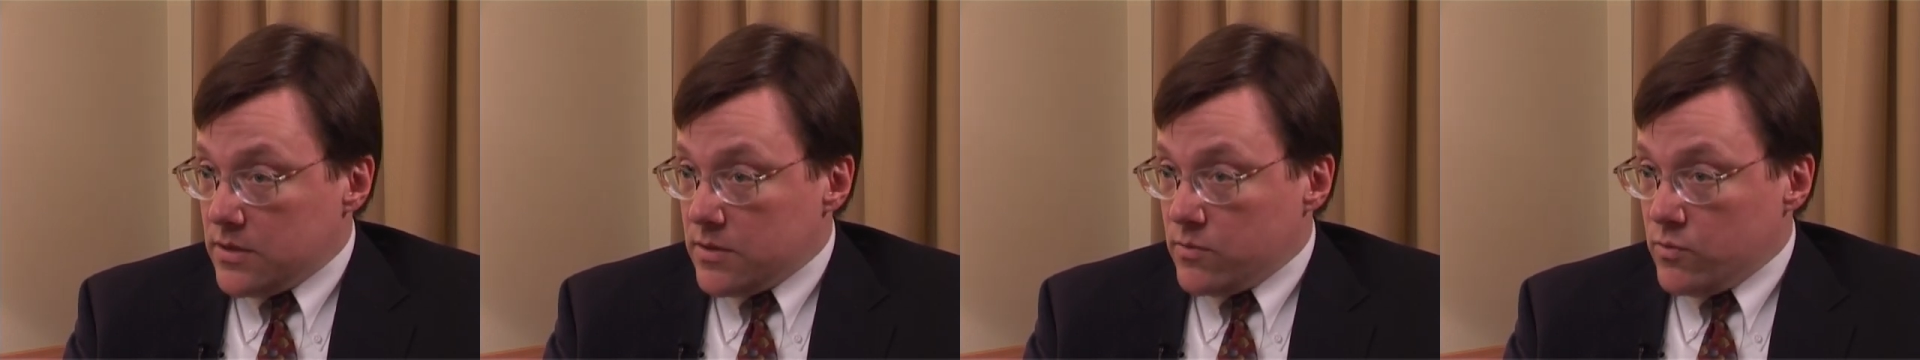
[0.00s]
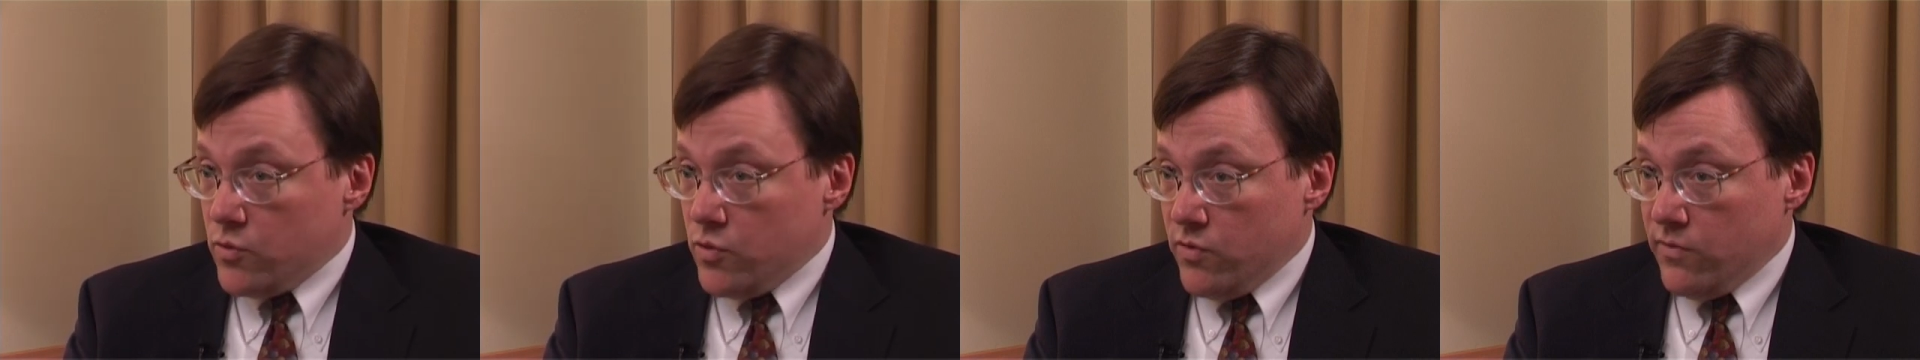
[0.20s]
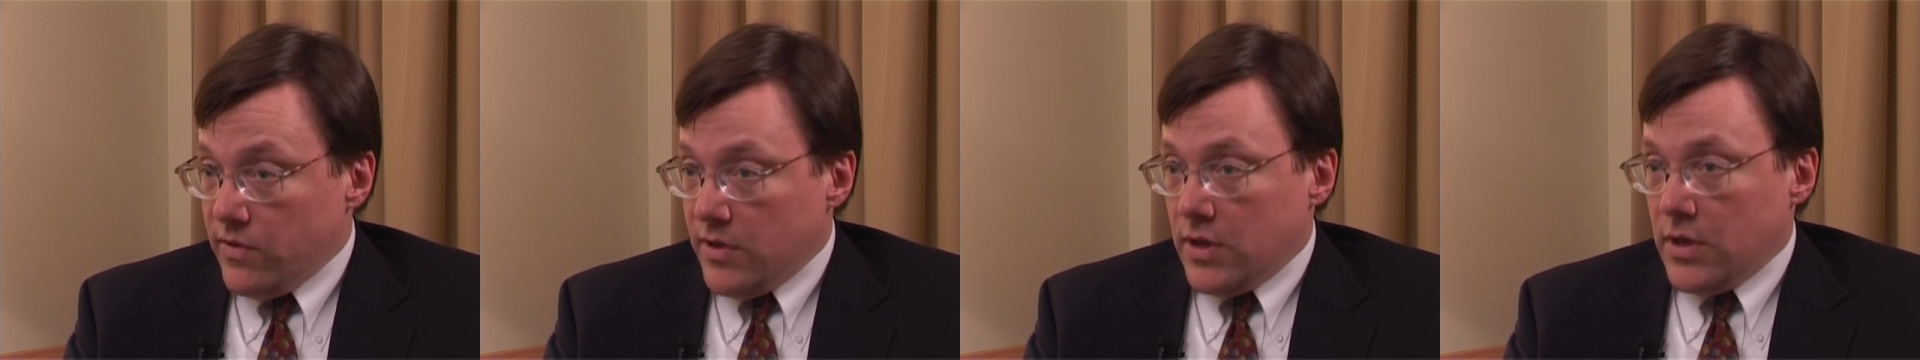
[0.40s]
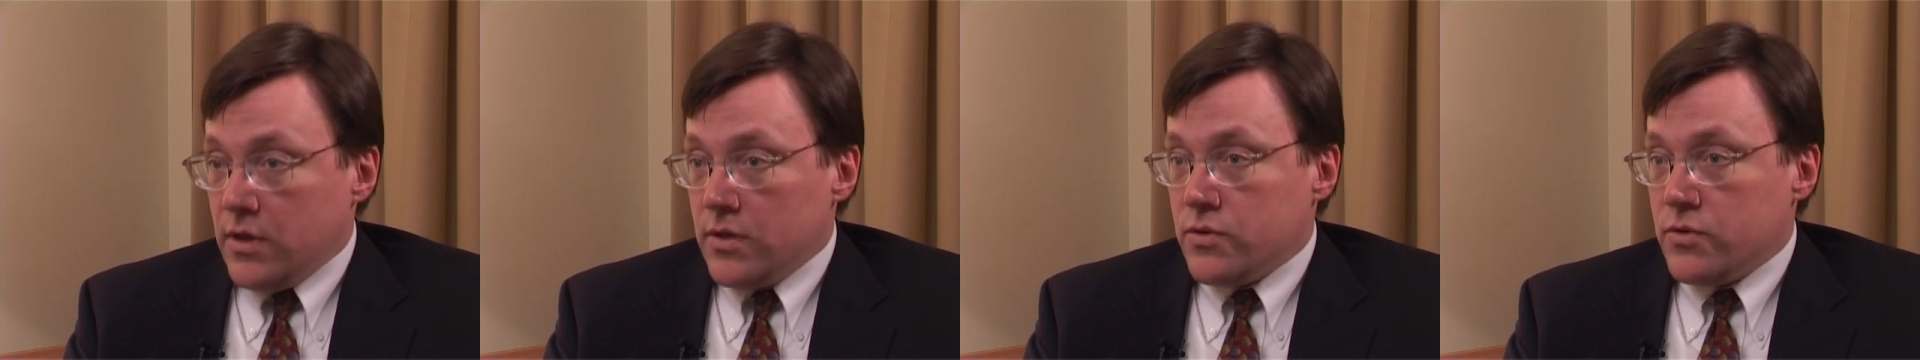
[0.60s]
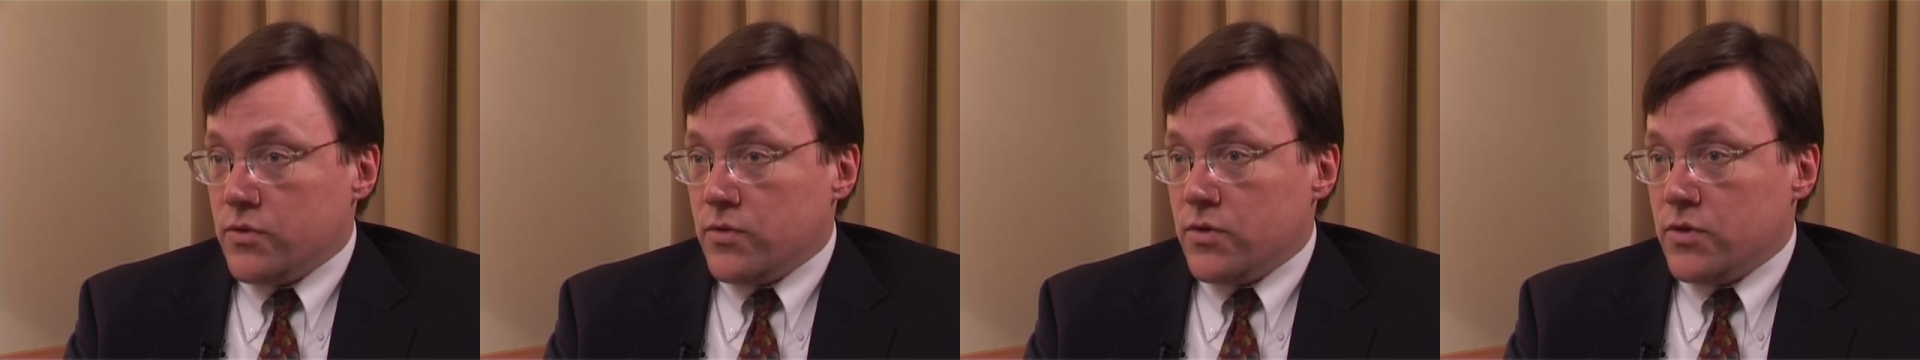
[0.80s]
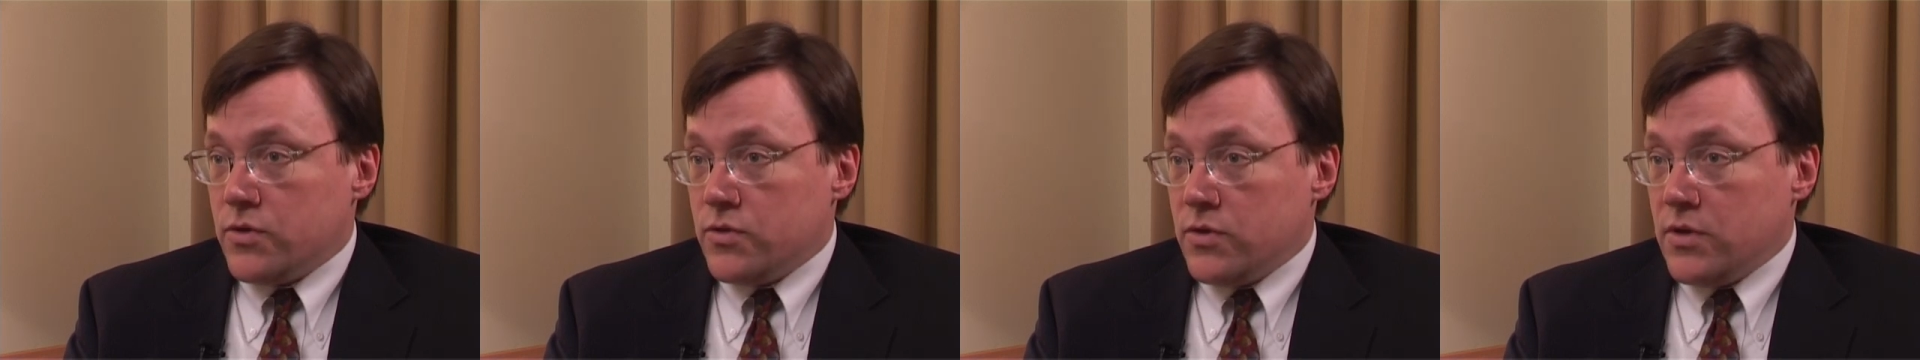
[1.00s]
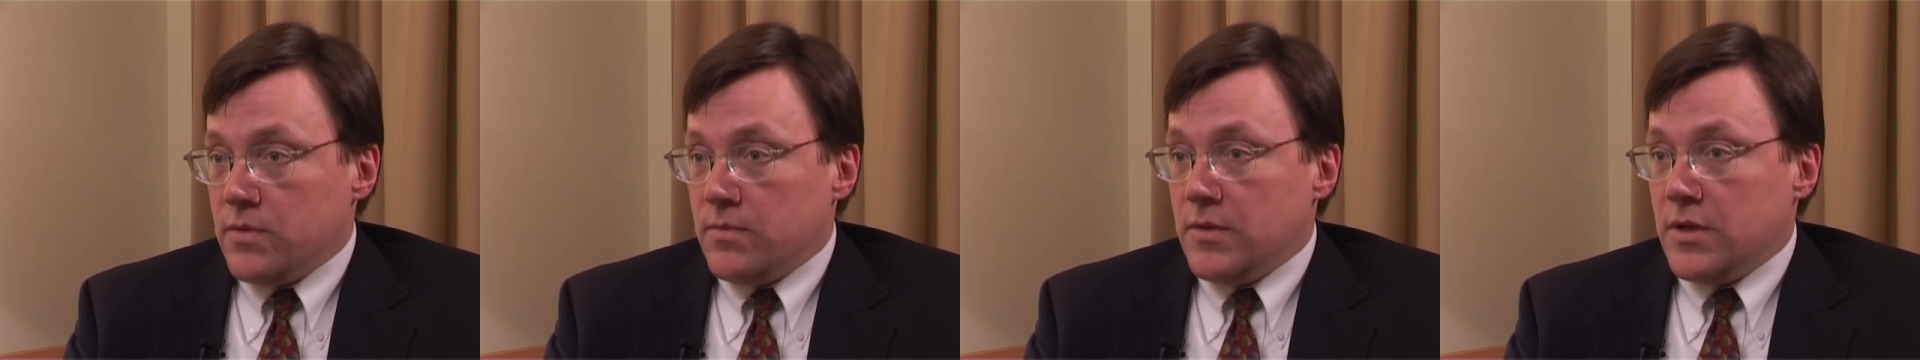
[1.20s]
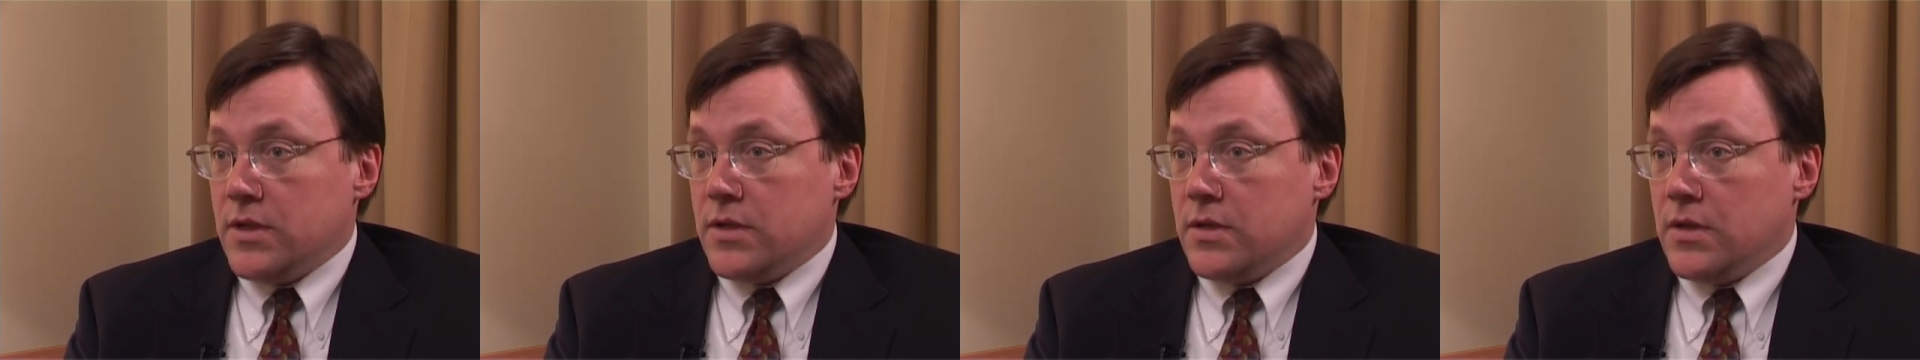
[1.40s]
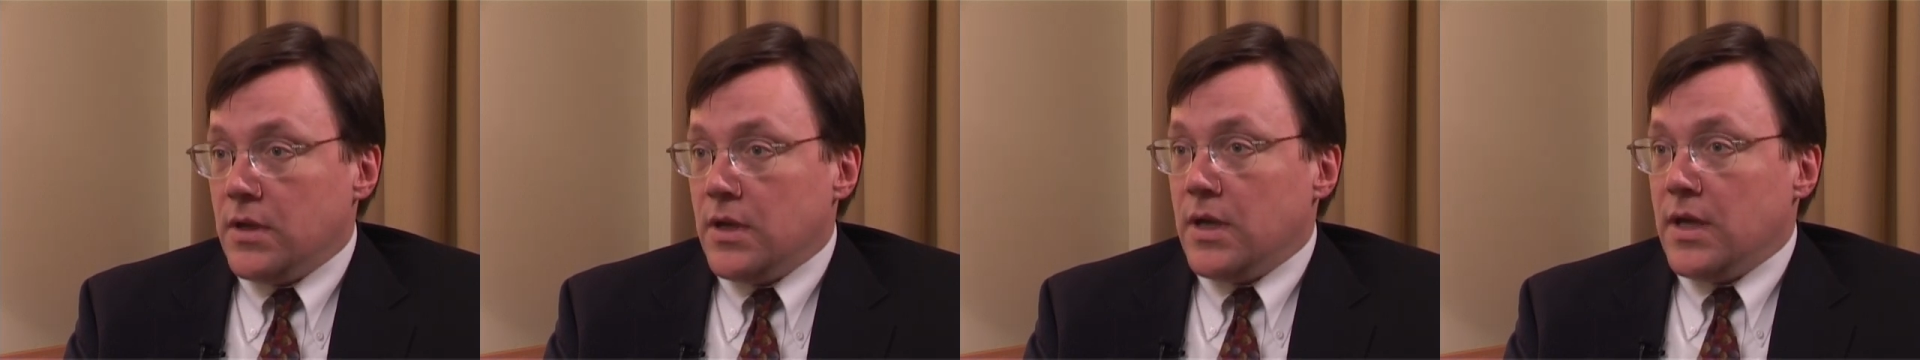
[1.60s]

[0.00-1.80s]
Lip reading: is moving toward treatment